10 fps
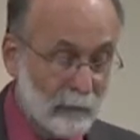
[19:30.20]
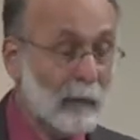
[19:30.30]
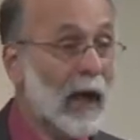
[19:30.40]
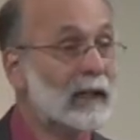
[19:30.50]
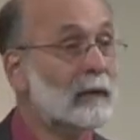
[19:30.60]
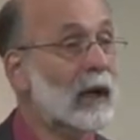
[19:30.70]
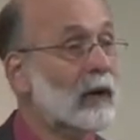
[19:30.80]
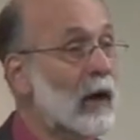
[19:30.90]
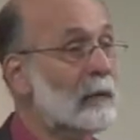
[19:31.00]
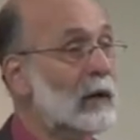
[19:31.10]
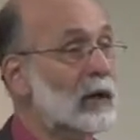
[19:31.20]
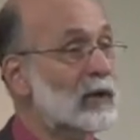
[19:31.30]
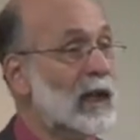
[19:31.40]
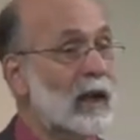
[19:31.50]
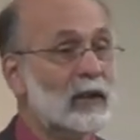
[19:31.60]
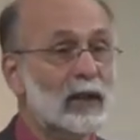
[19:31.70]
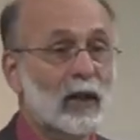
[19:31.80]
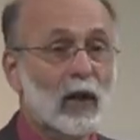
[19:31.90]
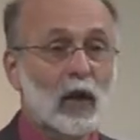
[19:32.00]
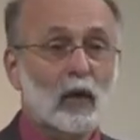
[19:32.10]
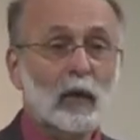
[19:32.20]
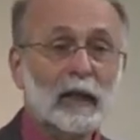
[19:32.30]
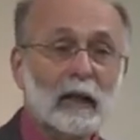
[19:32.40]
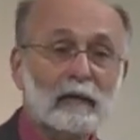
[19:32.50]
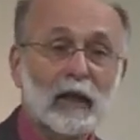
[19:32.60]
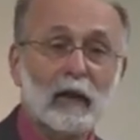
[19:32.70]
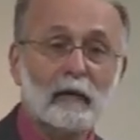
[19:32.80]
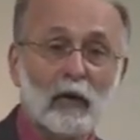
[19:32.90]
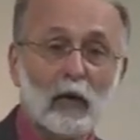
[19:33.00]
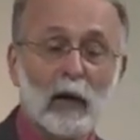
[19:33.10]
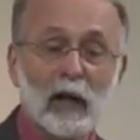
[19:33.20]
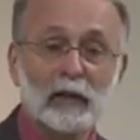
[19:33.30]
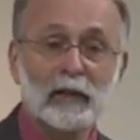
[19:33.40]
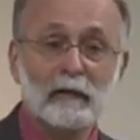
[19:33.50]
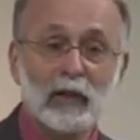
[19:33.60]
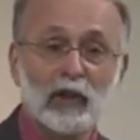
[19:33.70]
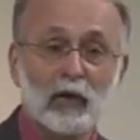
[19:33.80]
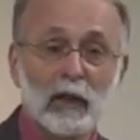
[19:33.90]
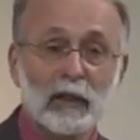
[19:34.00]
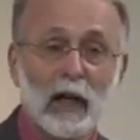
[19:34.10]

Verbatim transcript: back to my grandmother's house. We lived there for a relatively short